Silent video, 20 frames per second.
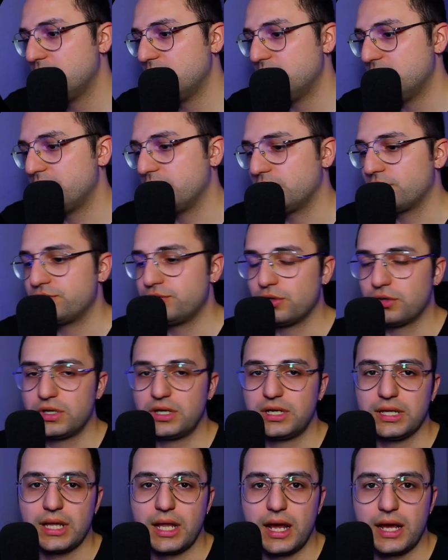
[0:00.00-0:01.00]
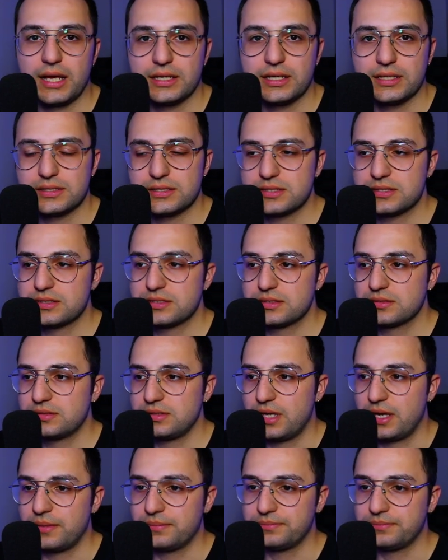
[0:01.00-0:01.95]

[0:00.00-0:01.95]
one of your clients. Yeah,